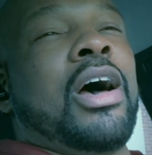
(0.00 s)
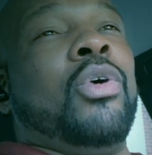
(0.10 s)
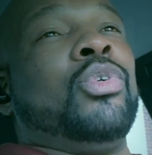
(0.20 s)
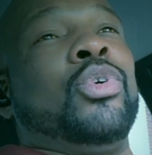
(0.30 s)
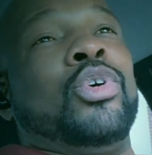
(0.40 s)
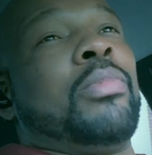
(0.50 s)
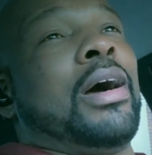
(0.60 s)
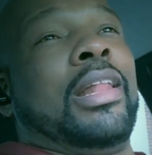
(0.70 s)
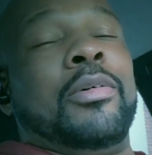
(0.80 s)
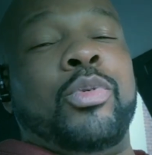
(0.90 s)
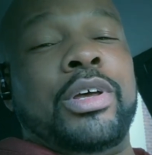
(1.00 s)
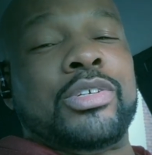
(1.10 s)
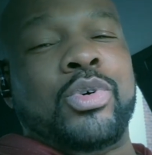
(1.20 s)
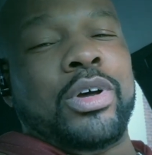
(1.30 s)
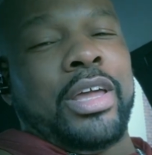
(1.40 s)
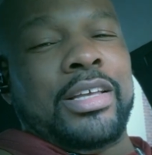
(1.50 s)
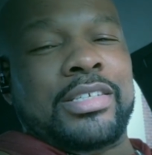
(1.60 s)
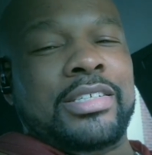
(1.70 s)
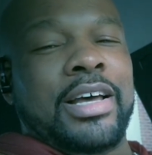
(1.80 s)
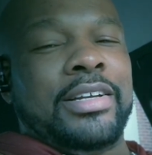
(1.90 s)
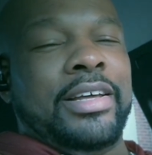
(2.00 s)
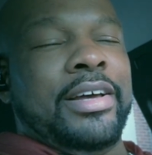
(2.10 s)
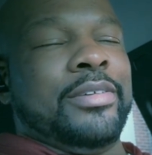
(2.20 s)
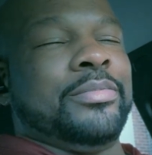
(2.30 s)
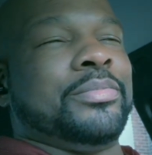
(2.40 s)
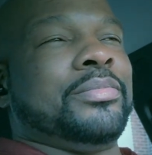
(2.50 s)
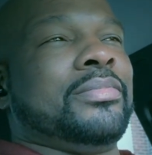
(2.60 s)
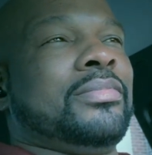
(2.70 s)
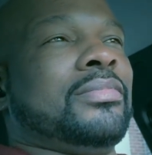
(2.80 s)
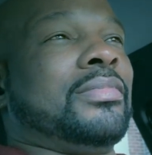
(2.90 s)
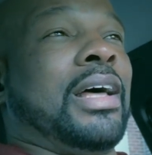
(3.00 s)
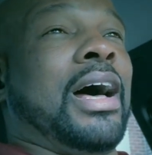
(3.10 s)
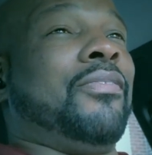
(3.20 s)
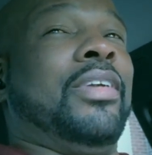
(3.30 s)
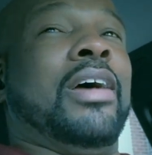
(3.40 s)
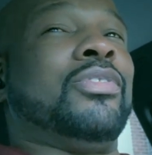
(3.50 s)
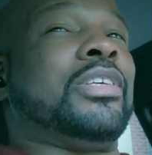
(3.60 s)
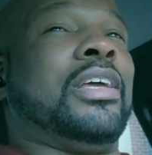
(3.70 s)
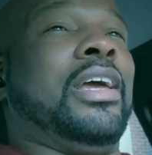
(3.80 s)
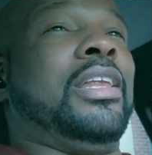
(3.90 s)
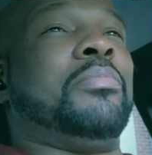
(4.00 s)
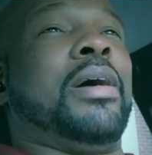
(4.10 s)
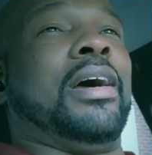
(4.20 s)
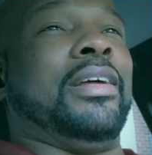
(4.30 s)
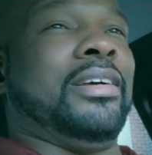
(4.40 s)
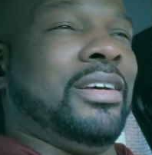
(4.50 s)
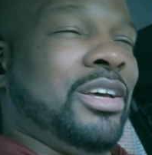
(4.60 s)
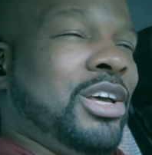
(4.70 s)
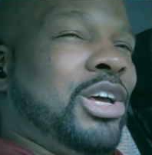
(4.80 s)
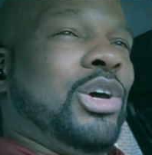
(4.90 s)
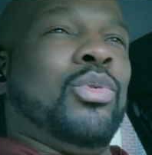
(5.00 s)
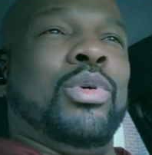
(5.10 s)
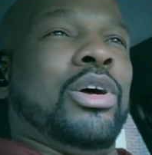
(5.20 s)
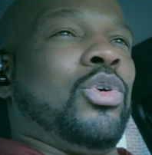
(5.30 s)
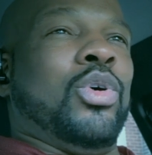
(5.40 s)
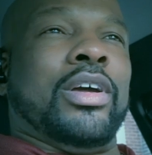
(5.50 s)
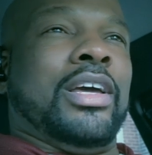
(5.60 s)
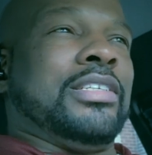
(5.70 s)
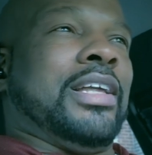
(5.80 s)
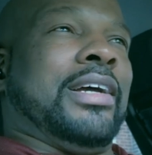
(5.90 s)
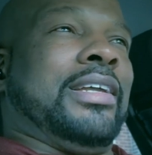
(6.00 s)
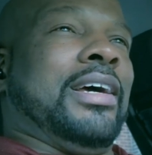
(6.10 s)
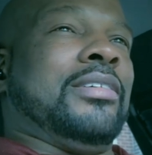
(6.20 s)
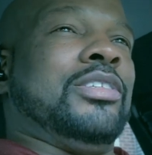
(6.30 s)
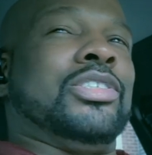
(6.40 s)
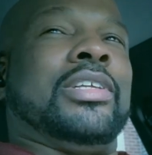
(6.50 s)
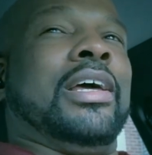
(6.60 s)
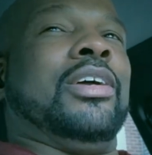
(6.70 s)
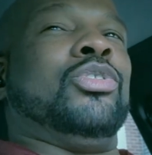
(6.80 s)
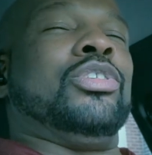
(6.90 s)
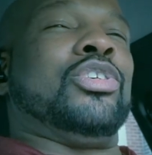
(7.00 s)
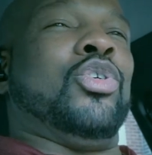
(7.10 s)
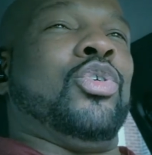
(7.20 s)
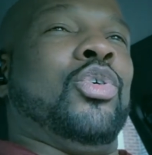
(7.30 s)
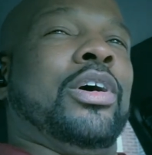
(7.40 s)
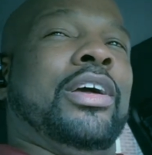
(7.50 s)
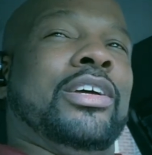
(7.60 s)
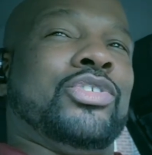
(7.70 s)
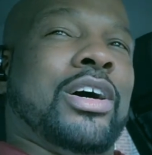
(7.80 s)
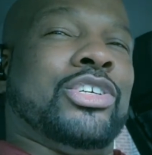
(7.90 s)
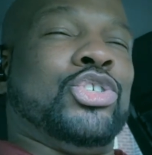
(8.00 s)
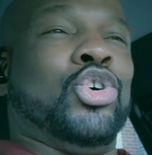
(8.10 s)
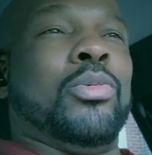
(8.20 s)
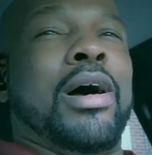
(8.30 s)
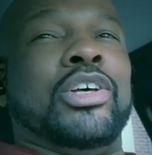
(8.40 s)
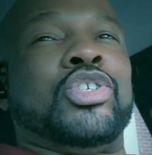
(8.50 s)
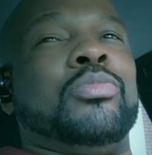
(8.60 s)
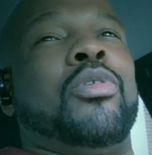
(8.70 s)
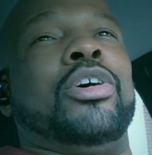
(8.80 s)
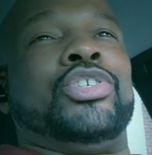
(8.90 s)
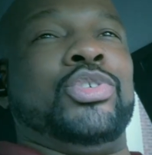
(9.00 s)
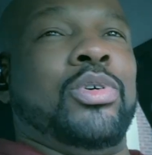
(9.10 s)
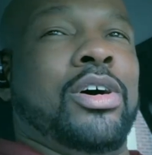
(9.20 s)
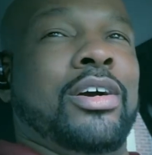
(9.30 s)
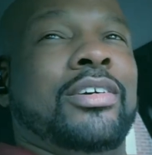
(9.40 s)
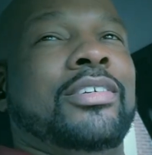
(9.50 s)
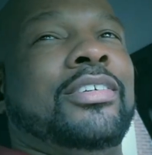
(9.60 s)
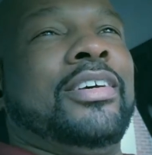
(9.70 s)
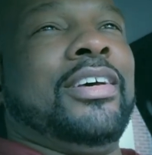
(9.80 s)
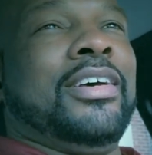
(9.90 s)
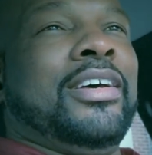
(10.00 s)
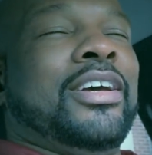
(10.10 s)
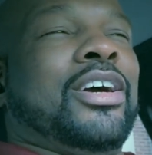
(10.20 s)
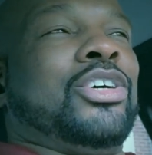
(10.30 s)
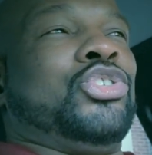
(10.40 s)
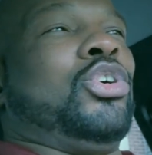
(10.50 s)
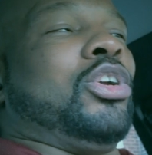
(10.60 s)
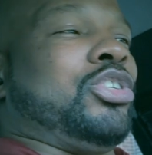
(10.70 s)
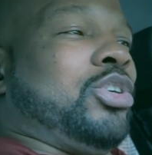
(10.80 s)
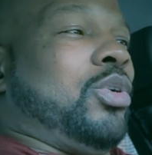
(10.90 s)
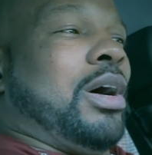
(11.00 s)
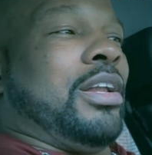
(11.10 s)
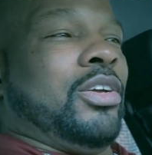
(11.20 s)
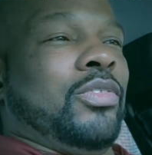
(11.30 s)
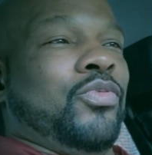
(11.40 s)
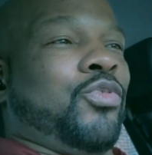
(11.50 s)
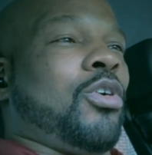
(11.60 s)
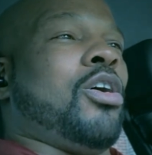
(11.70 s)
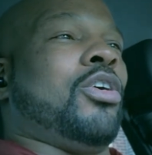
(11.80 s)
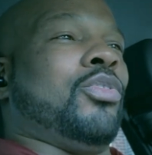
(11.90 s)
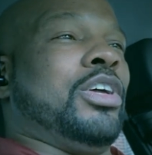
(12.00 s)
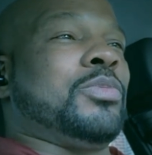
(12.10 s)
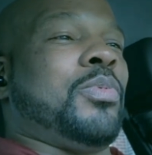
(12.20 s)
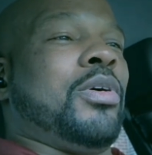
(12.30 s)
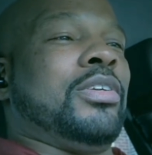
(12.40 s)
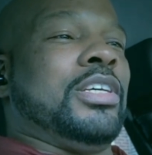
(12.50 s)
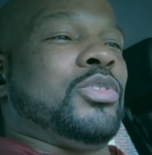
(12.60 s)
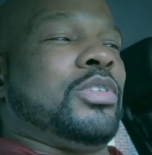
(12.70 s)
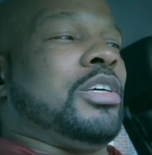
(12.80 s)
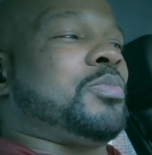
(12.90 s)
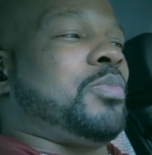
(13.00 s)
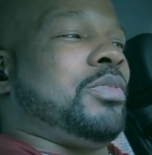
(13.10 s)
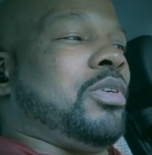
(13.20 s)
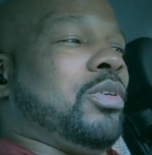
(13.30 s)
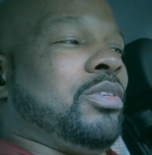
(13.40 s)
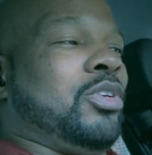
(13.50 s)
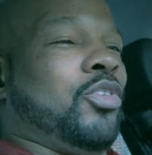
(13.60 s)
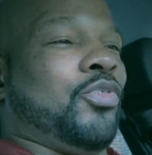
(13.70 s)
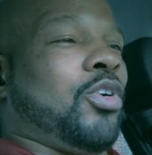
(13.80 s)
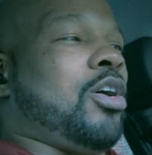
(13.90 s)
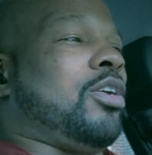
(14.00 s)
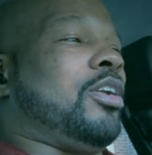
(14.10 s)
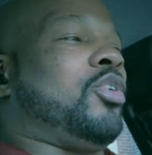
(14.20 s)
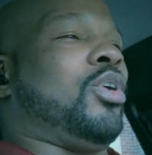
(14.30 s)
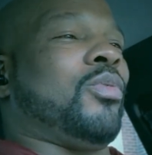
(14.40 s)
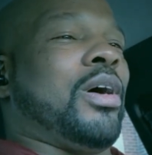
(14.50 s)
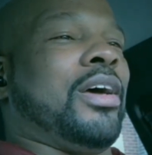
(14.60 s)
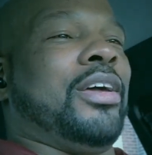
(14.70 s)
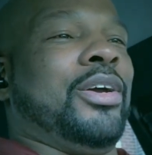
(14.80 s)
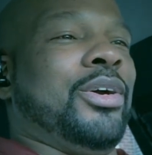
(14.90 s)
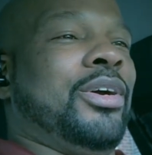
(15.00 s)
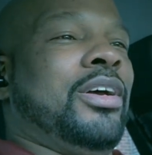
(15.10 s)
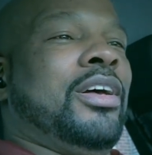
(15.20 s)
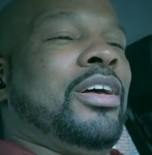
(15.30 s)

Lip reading: I don't know nobody that wins court cases like that. I've never seen anybody win a court case like that. Just thinking you're just gonna go ahead and try to show them how smart you are, because you're gonna show out of fraud on this part, fraud in the court right here,